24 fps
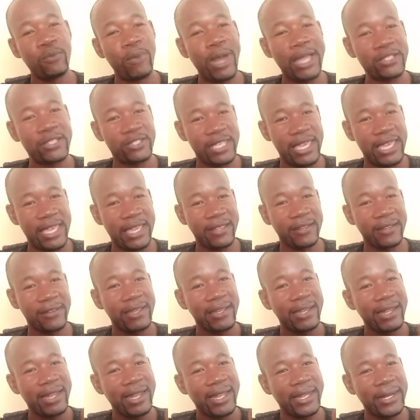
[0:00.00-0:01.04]
by
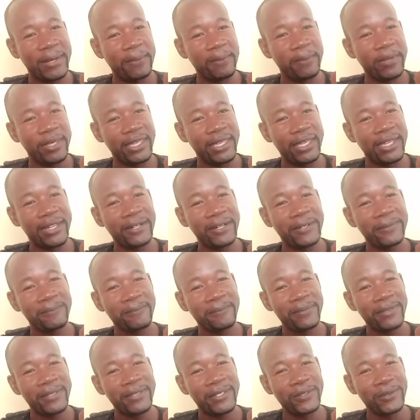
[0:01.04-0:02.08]
saying come here,
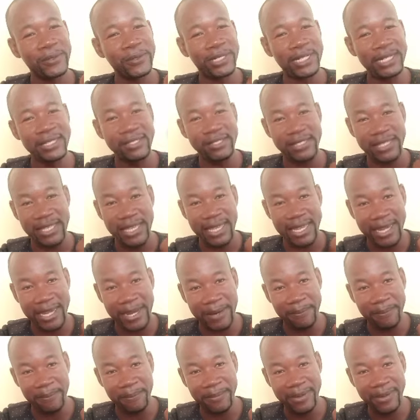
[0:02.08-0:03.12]
you can say
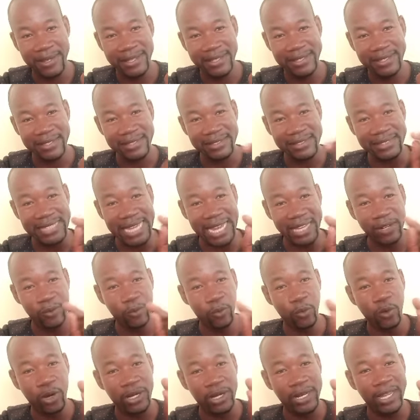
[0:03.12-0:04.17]
come.
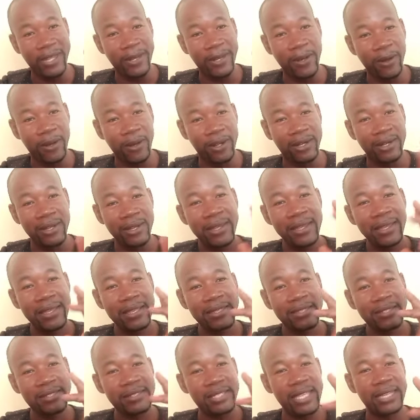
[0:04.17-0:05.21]
That word alone
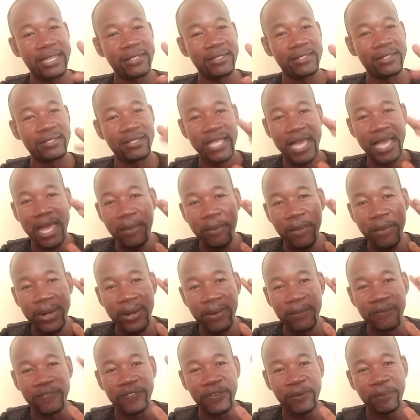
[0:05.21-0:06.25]
sends a
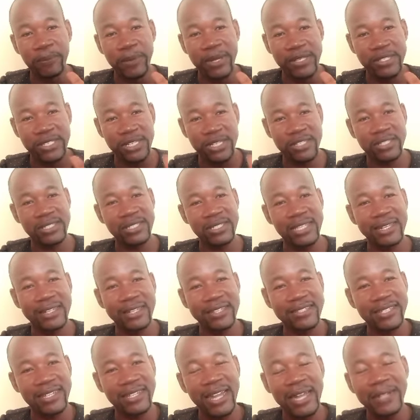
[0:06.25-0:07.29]
meaningful message to the
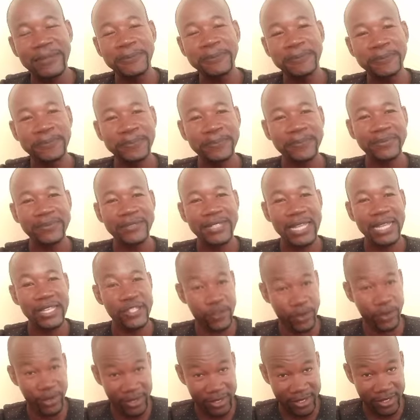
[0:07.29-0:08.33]
listener.
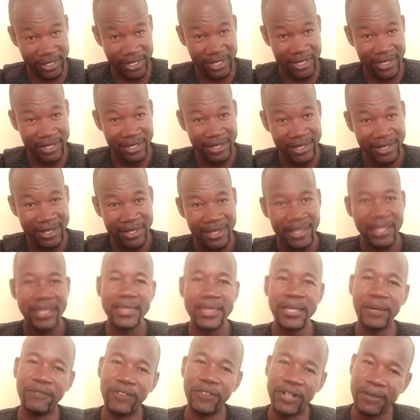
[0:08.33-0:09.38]
So you see,
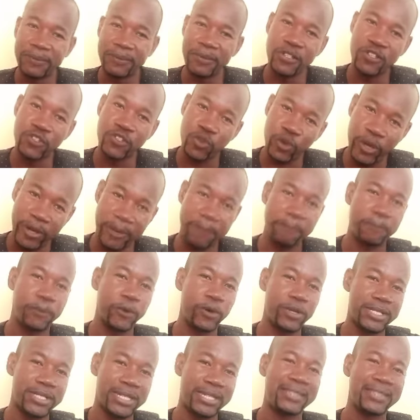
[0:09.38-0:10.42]
the verb is so
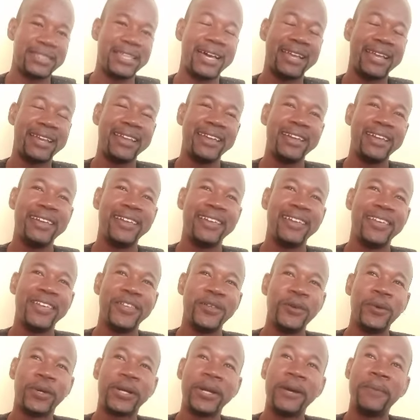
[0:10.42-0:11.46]
important that
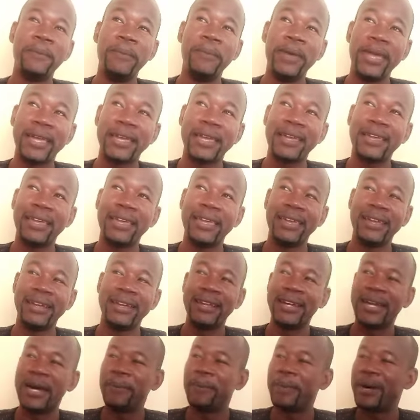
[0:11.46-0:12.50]
you can make a
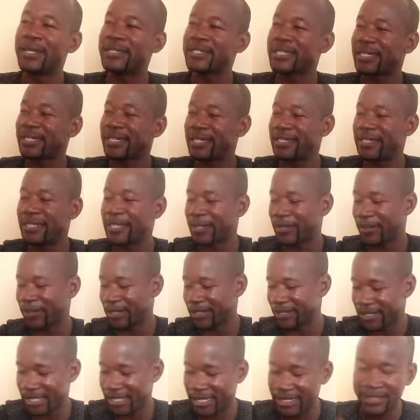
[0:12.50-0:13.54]
grammatically
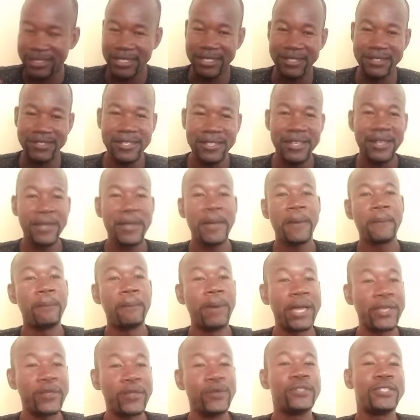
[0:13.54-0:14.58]
correct sentence
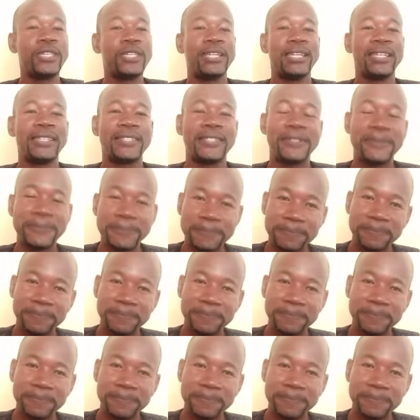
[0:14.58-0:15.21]
by using it.